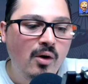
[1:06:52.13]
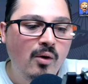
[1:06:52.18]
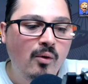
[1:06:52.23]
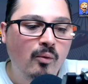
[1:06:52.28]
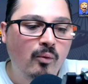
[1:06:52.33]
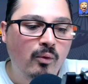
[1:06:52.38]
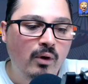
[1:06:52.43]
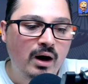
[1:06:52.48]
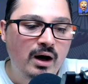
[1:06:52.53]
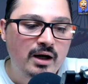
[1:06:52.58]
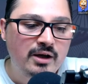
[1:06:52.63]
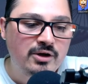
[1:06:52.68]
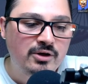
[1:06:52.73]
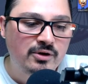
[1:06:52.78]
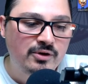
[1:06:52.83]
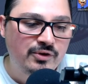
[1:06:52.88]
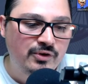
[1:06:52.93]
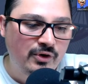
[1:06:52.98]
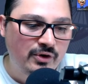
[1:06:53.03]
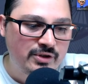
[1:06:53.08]
what are your
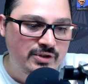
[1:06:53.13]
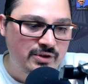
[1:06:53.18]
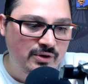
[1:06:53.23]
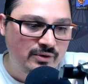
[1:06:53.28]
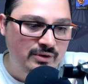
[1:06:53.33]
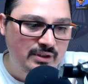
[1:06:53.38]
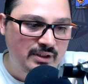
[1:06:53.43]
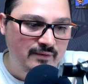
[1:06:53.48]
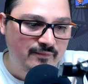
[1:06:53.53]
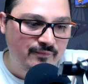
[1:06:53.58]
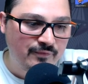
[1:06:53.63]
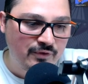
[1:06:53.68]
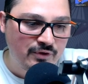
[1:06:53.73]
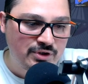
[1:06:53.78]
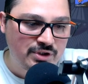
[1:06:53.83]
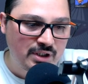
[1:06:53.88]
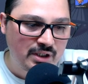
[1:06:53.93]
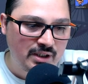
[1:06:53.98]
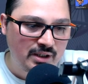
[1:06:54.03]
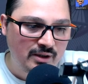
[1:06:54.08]
thoughts on the
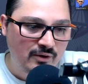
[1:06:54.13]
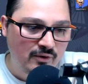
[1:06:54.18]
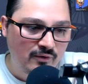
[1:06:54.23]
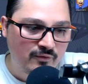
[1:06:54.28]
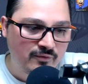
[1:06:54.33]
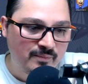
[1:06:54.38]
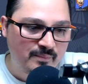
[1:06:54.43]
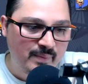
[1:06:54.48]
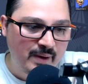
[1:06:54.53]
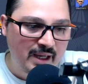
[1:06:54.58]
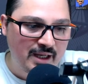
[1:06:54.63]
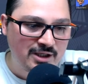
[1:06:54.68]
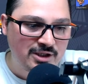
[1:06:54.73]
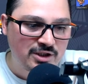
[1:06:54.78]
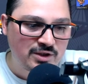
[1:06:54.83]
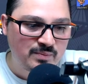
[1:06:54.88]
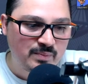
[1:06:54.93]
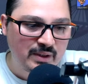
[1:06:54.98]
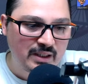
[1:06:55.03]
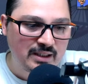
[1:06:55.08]
future of page
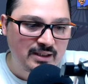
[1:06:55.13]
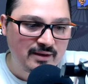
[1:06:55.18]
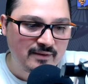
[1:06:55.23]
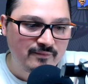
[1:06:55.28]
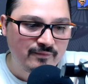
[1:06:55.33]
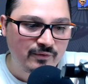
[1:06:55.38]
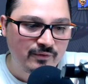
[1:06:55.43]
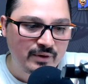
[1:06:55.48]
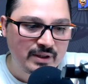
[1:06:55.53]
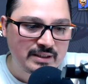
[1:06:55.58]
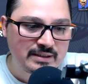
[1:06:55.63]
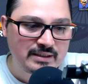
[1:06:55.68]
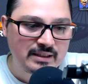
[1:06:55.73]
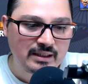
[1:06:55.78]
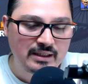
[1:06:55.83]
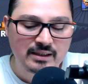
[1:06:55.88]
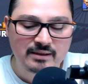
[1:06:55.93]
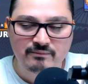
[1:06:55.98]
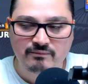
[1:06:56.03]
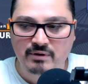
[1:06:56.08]
speed
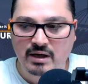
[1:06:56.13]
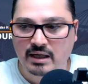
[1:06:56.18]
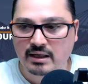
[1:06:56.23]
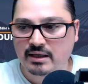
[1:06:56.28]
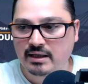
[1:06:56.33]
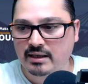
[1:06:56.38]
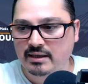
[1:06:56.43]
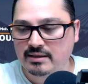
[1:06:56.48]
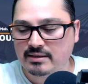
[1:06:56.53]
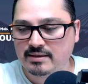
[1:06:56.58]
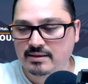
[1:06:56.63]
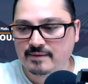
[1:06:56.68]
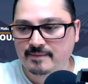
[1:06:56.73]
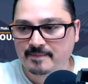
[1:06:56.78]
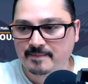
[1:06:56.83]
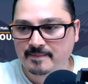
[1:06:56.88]
influencing rankings?